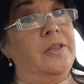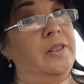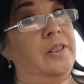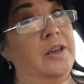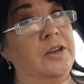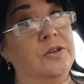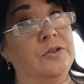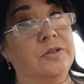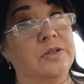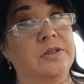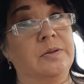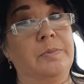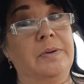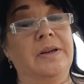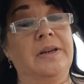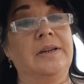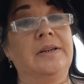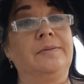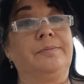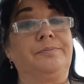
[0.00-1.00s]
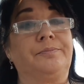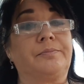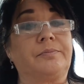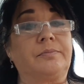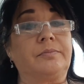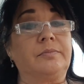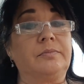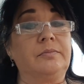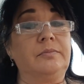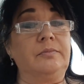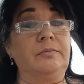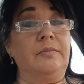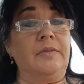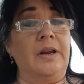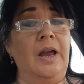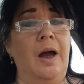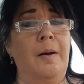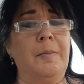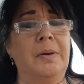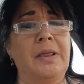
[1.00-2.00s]
than they used to be.
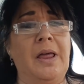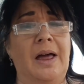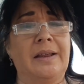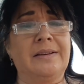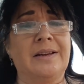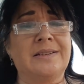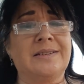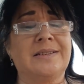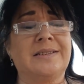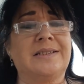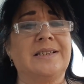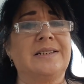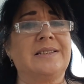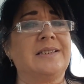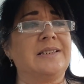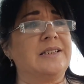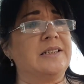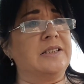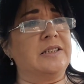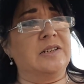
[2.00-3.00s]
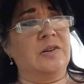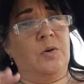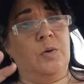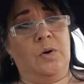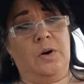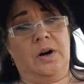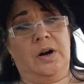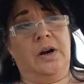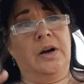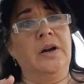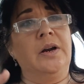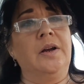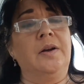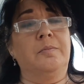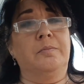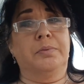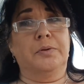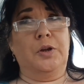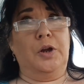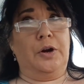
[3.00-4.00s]
I'm a lot less dizzy or
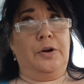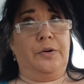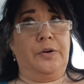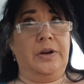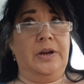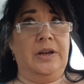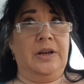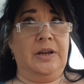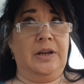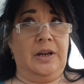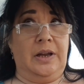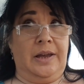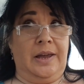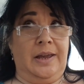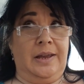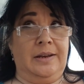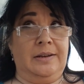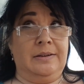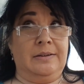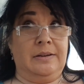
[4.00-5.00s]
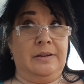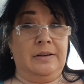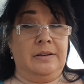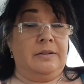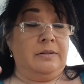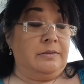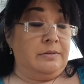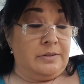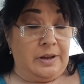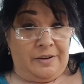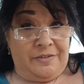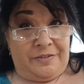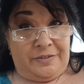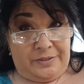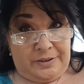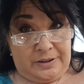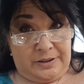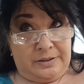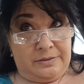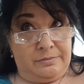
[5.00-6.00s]
blurry, and
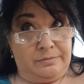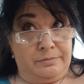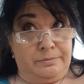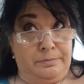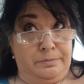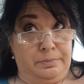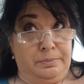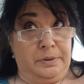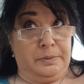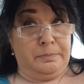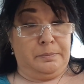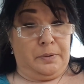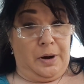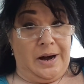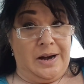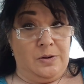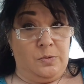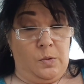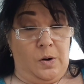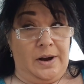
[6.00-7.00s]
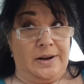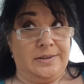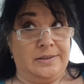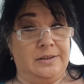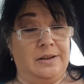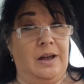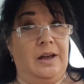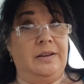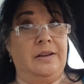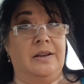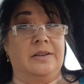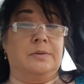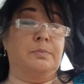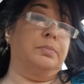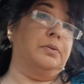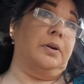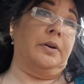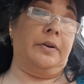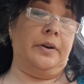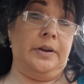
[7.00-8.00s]
definitely brain-wise a lot less
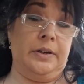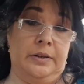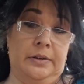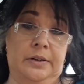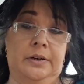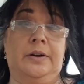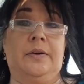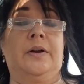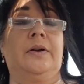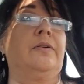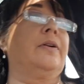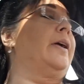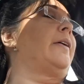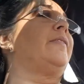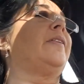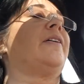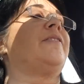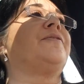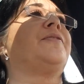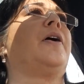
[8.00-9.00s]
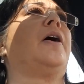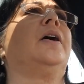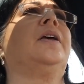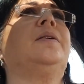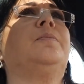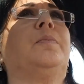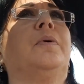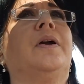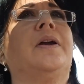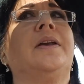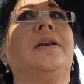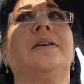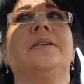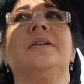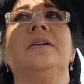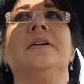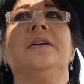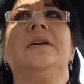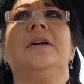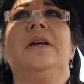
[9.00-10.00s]
blurry. You know, I don't have that foggy
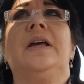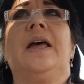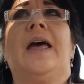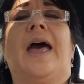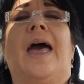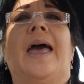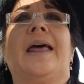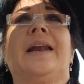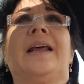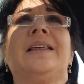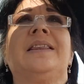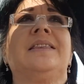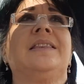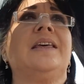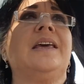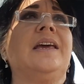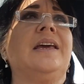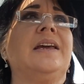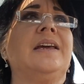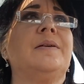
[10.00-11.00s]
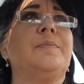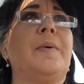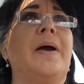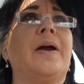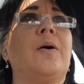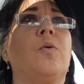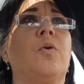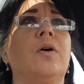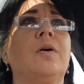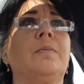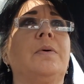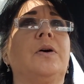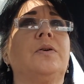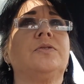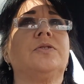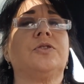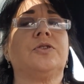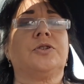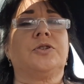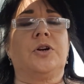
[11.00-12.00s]
brain. And I think my
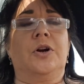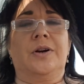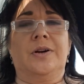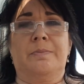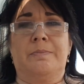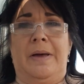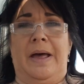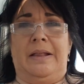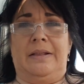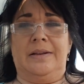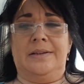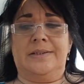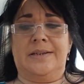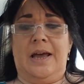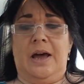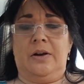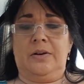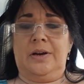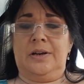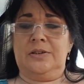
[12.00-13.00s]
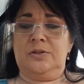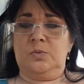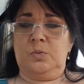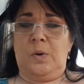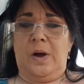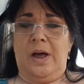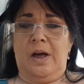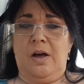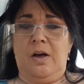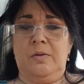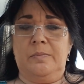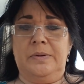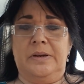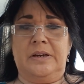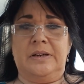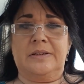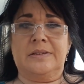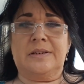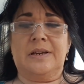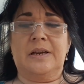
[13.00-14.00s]
hormones are starting to balance out as well
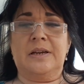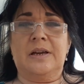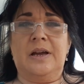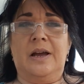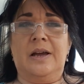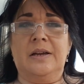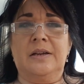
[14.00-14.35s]
because I